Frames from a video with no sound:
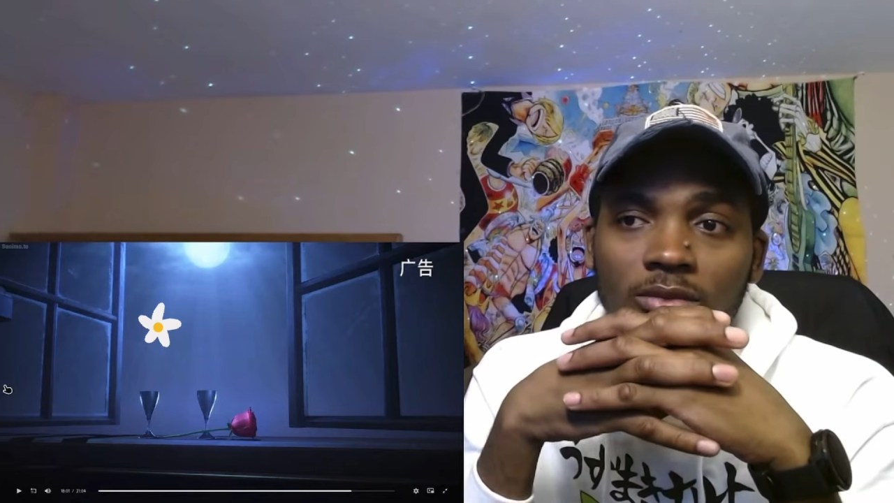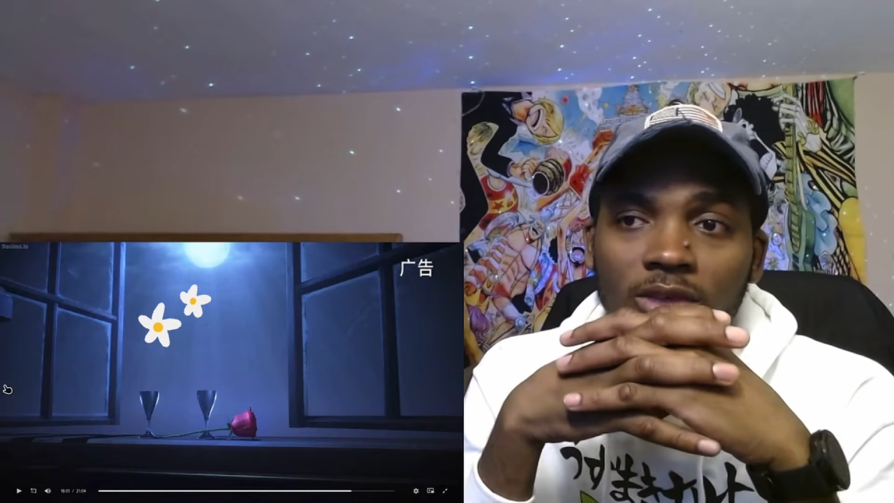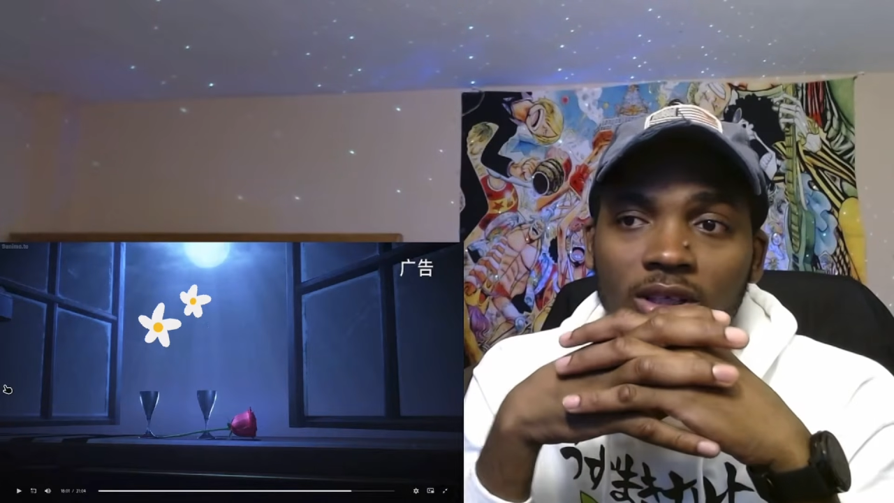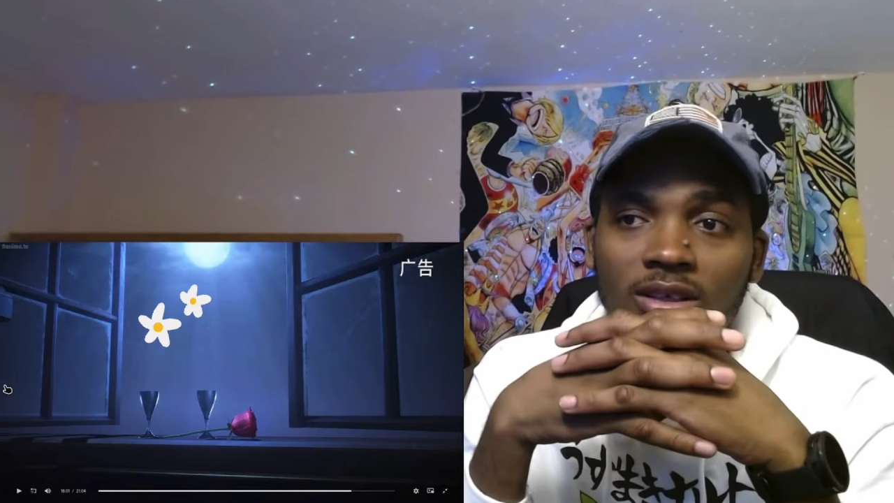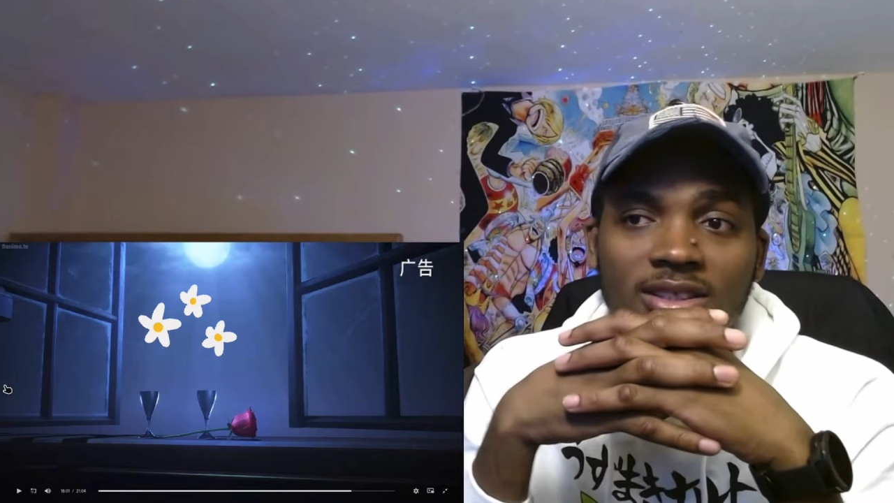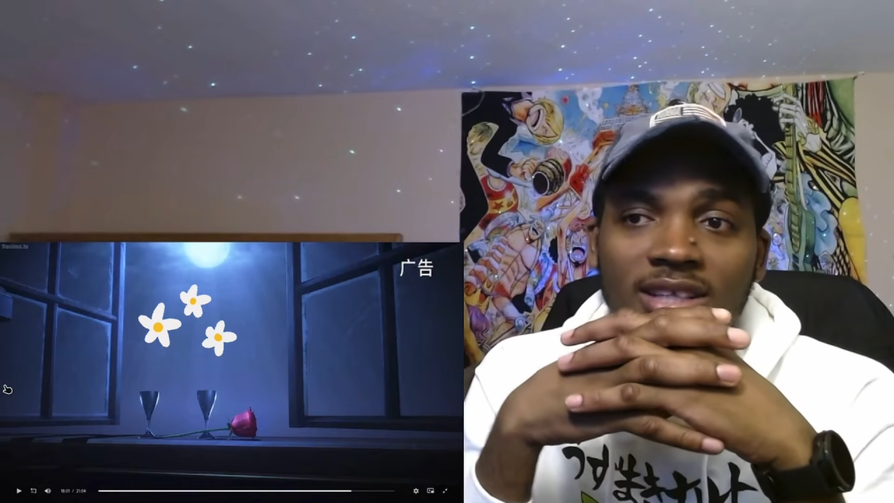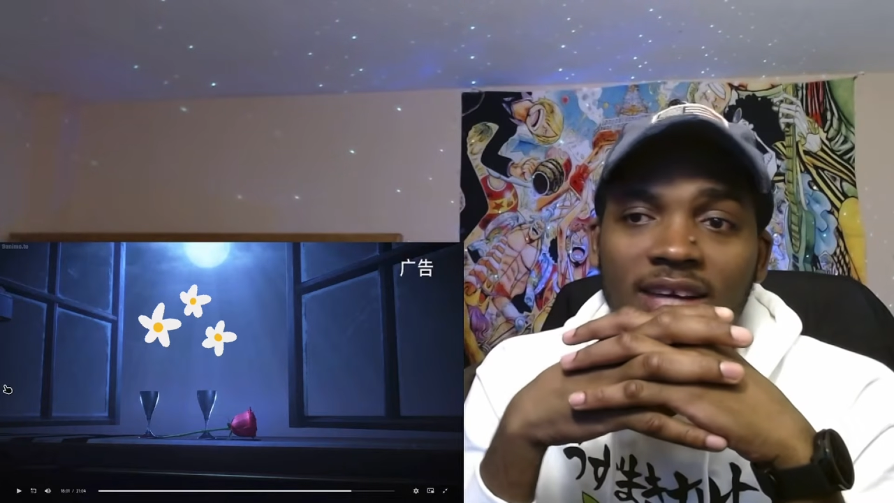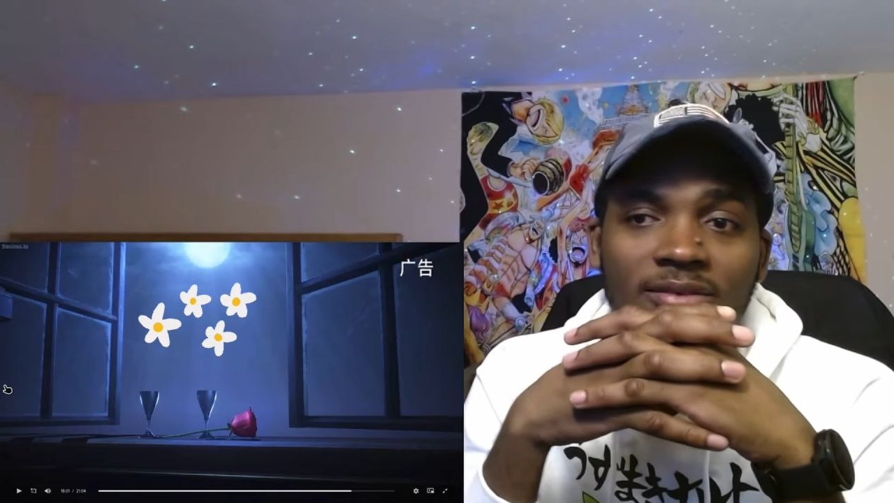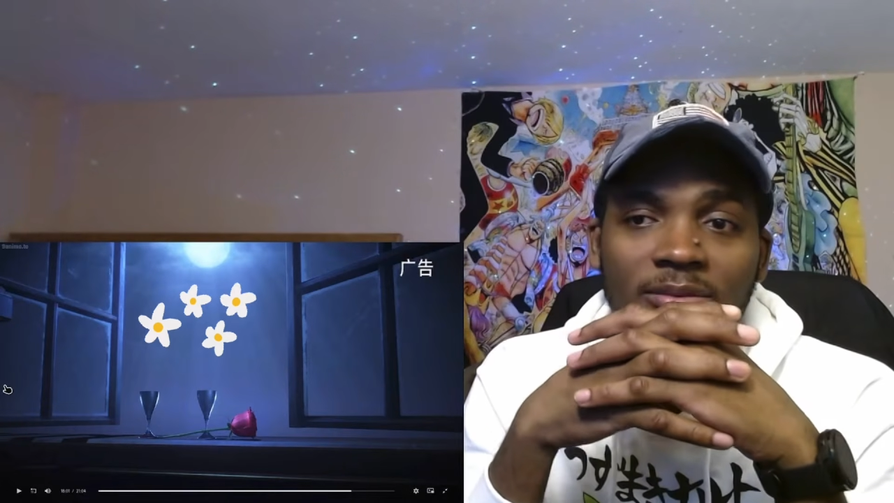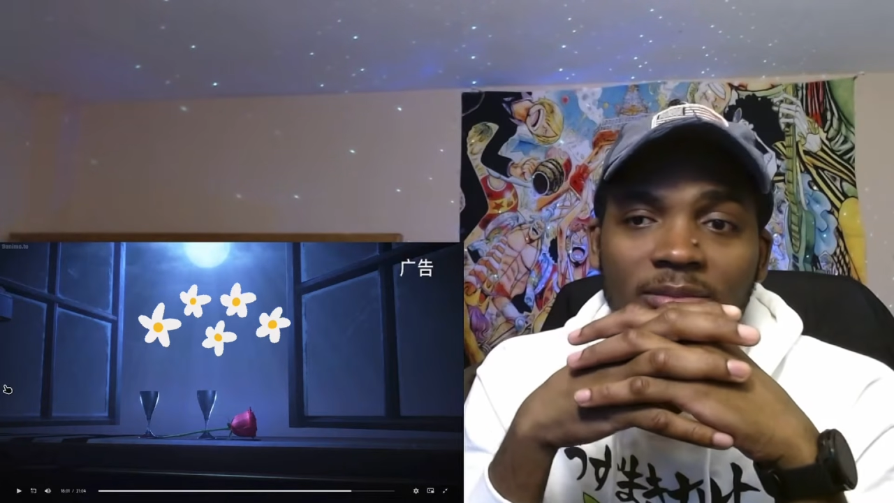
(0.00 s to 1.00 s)
aside
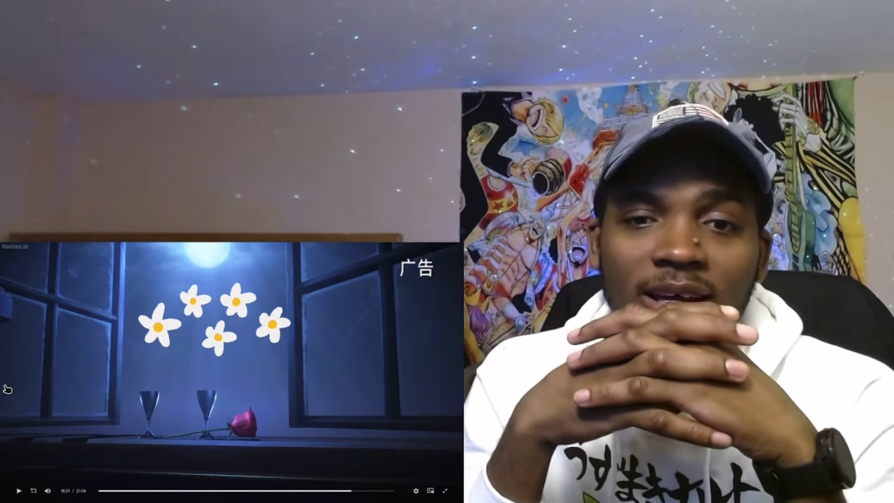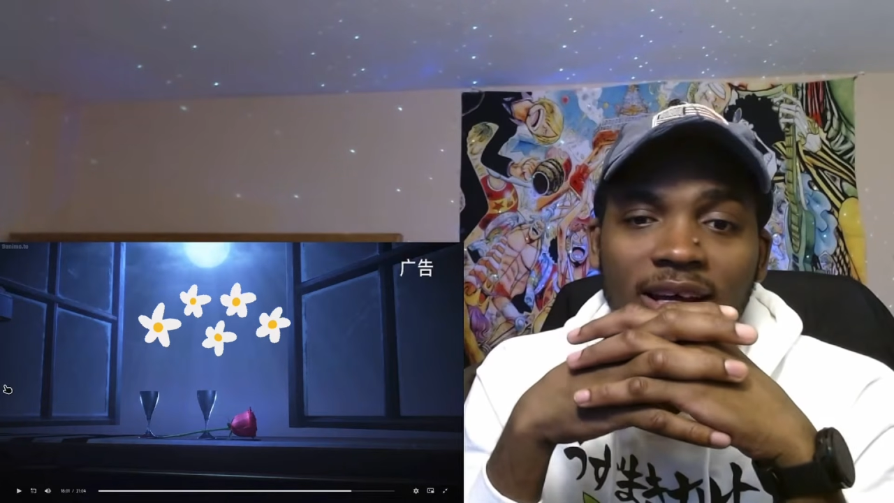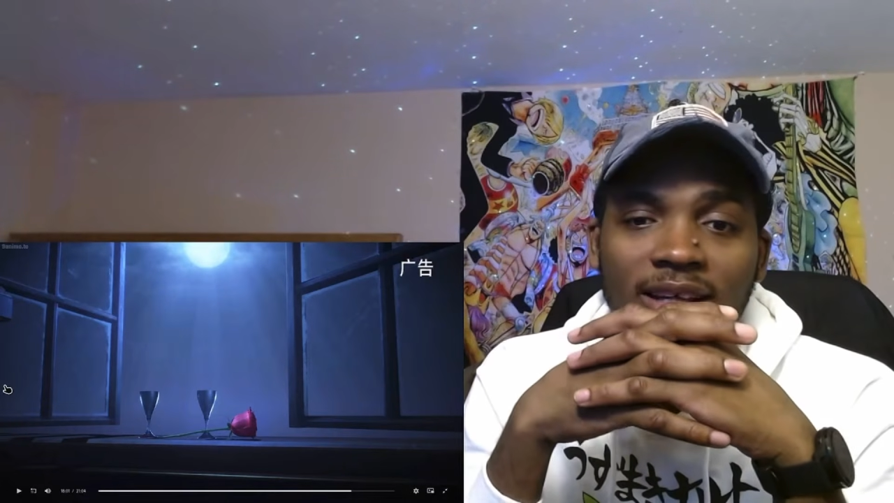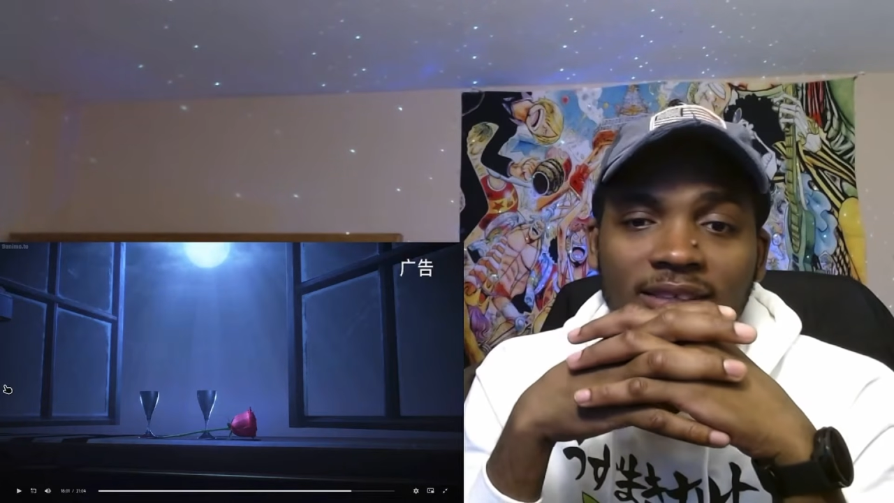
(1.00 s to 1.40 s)
from that, the